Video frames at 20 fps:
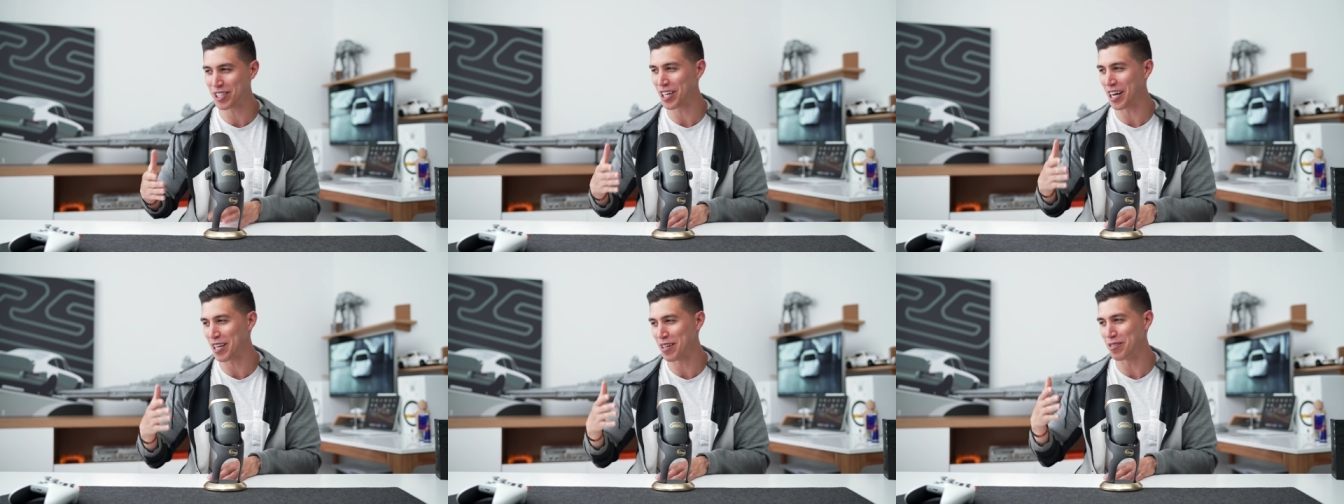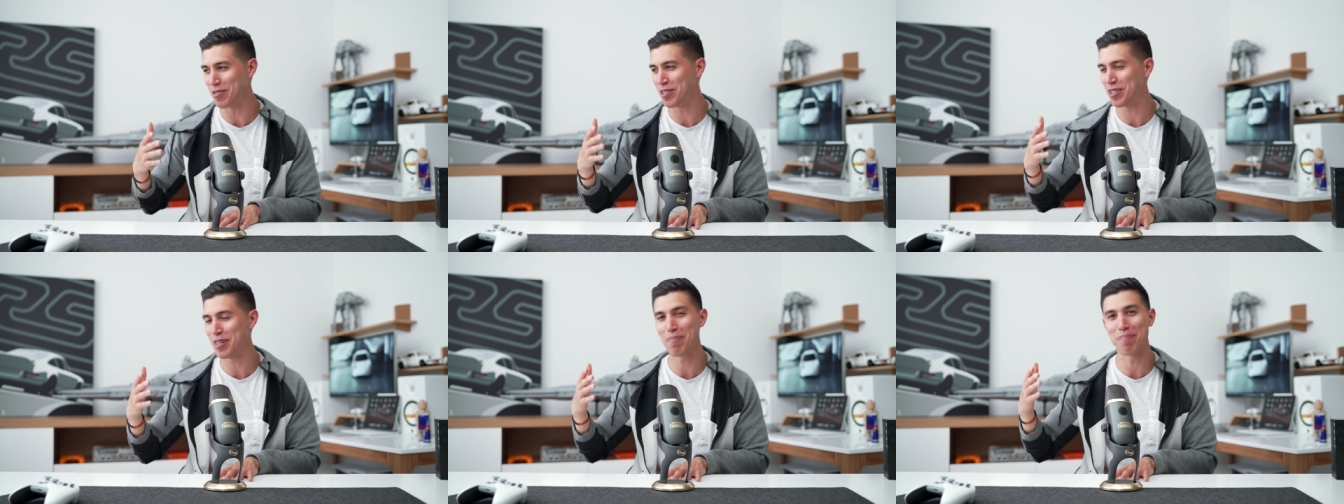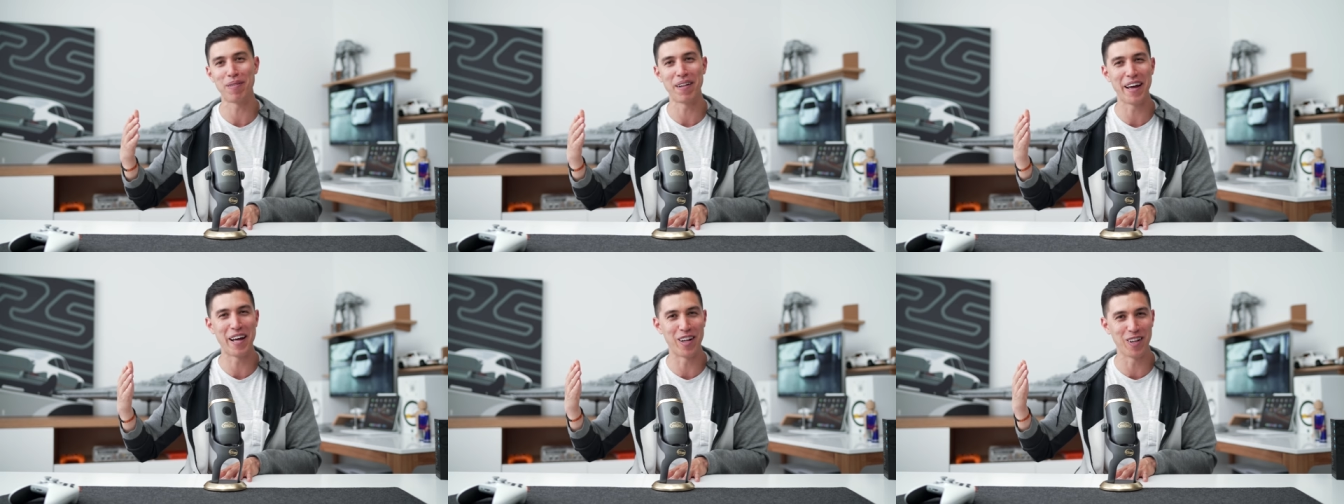I used to
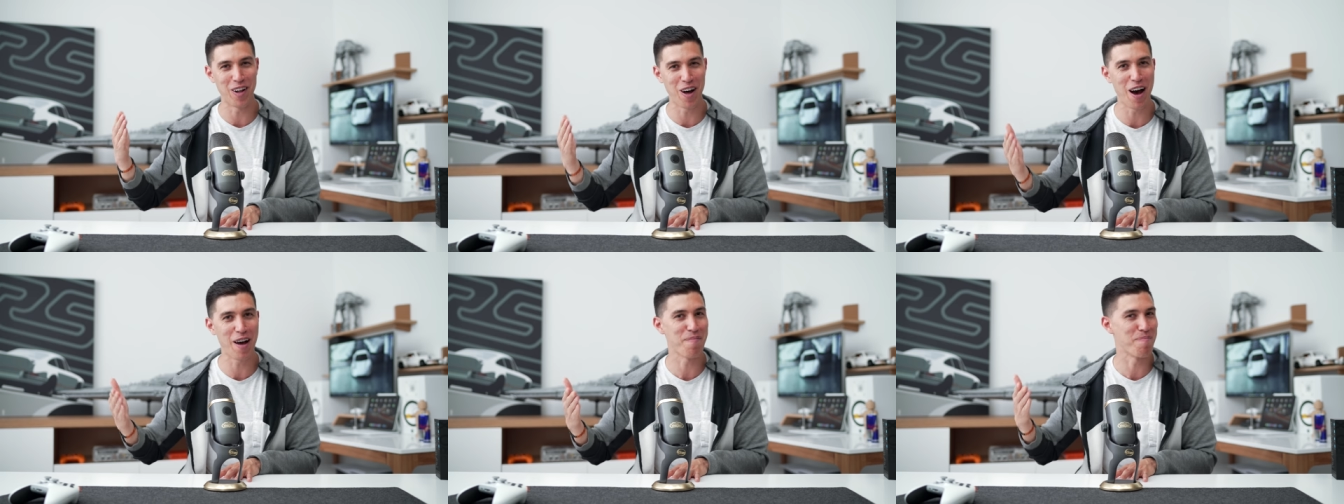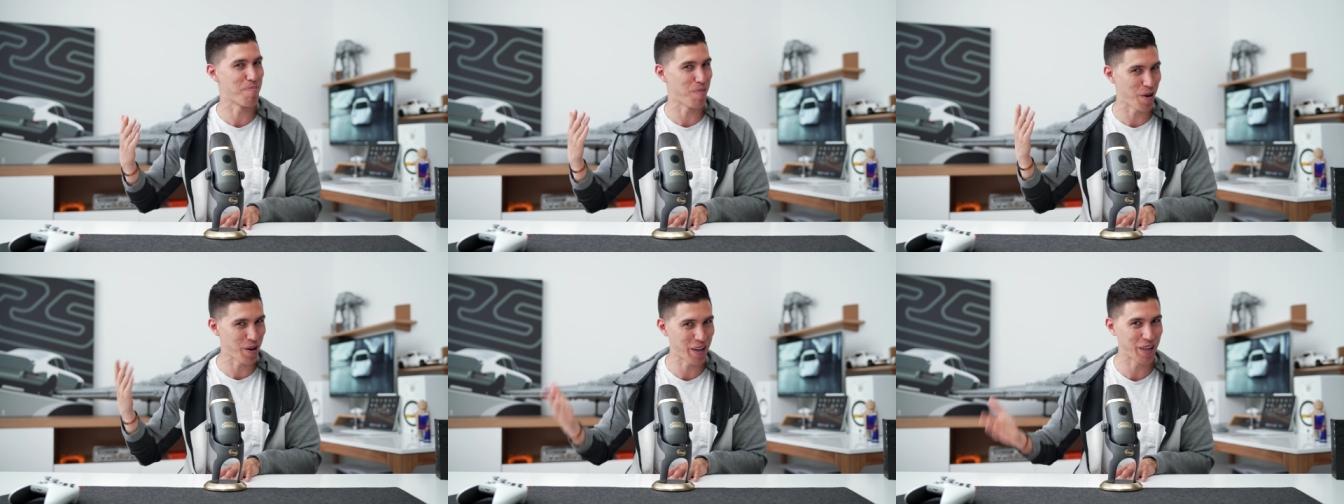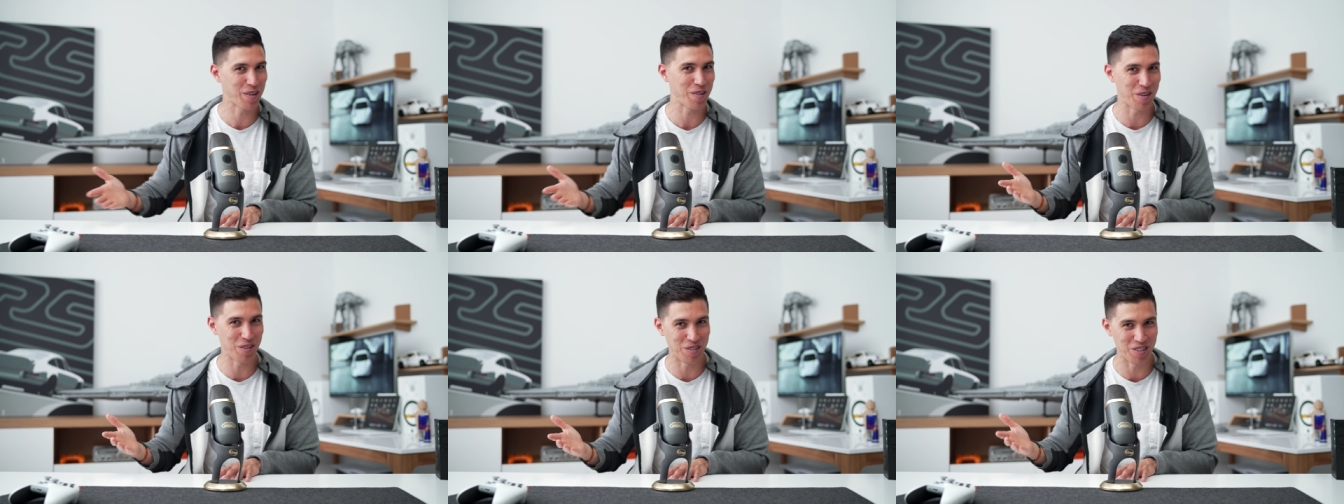play a lot Burning
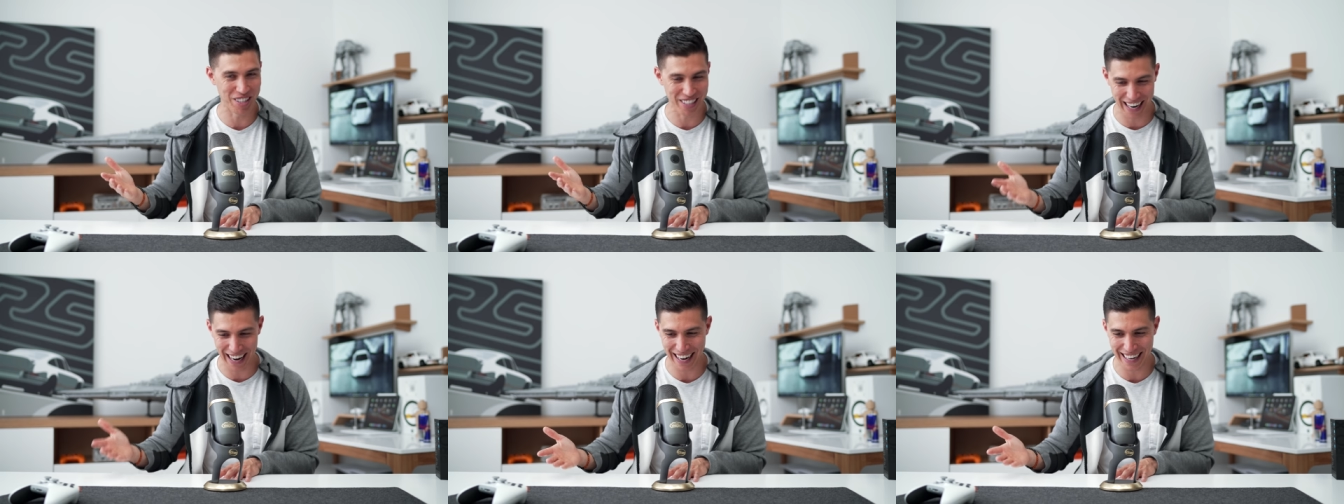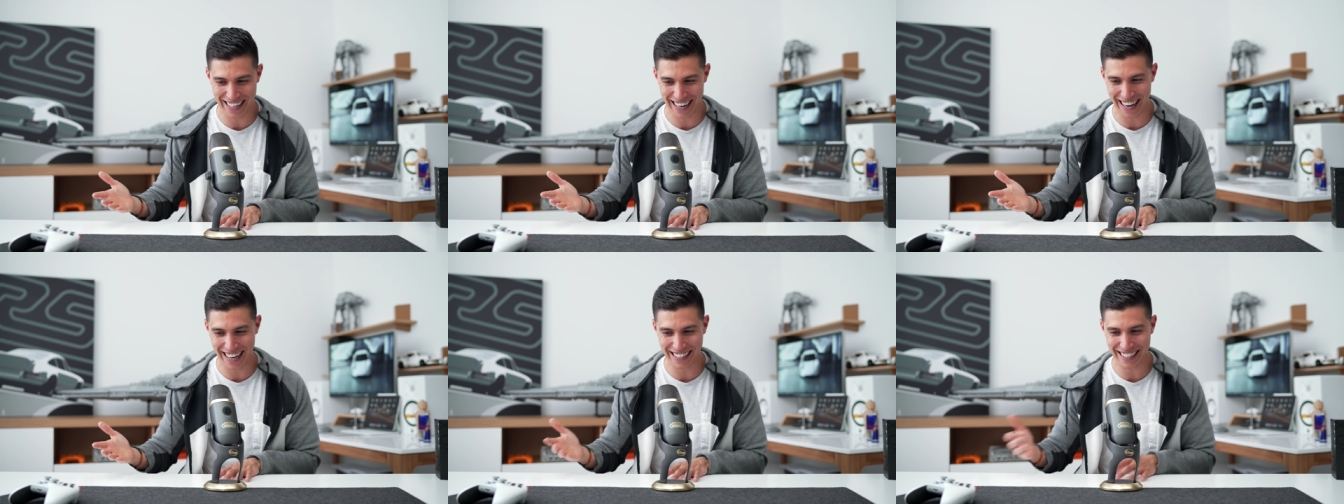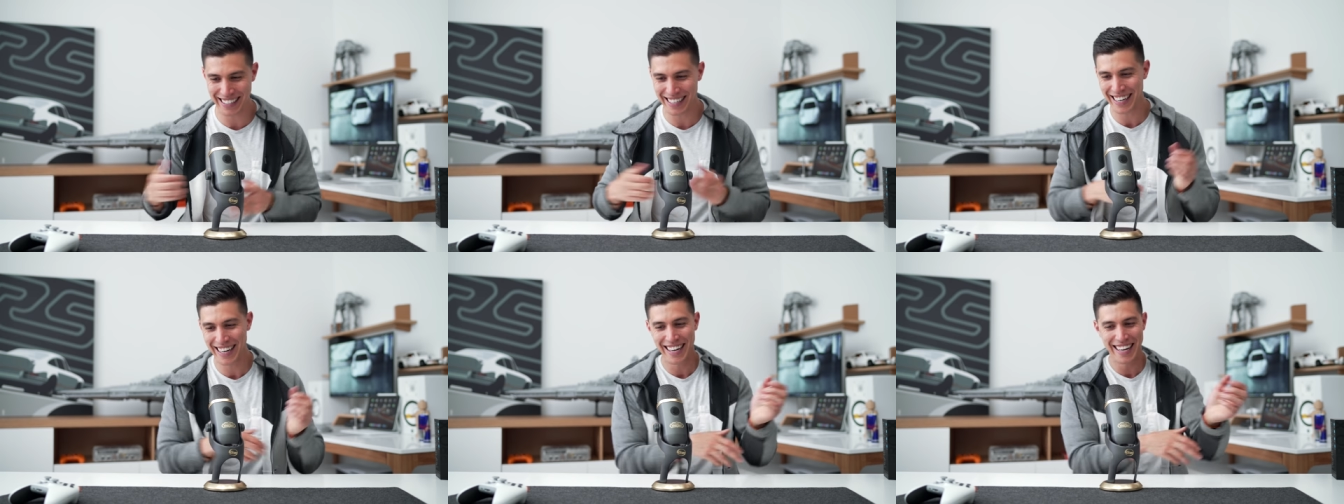Crusade days.